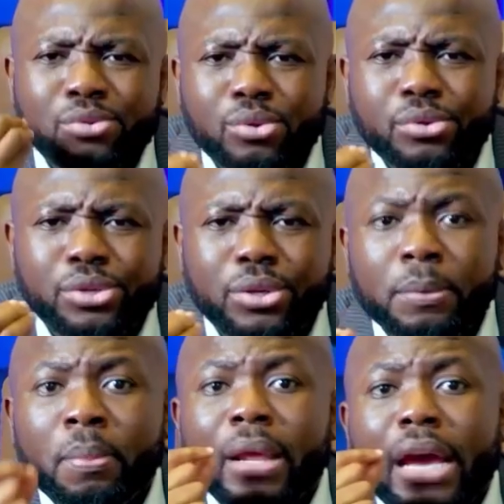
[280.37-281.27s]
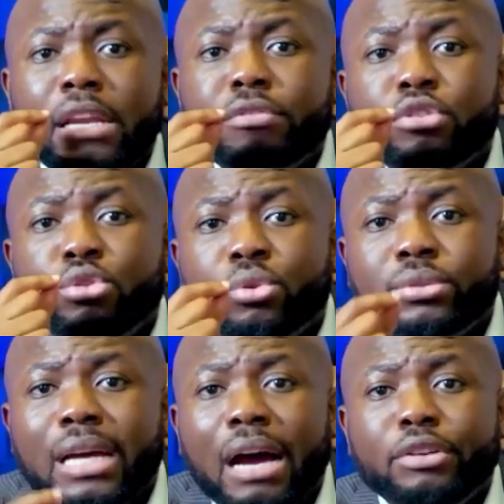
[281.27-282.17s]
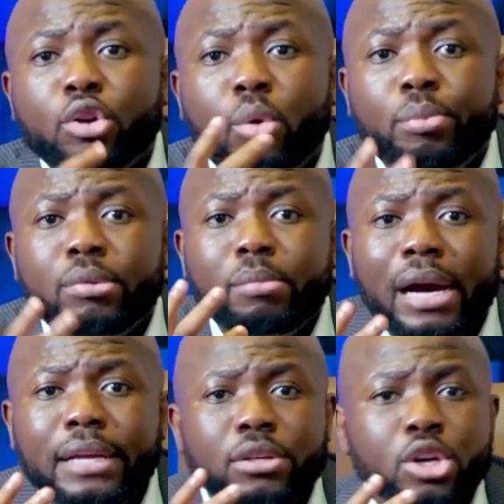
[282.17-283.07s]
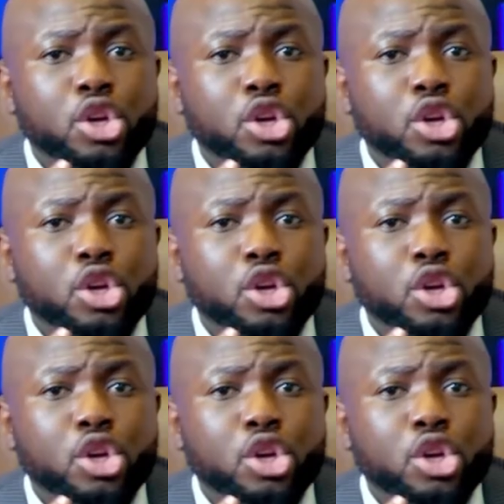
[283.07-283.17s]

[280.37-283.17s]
solution, and if you don't have an open mind,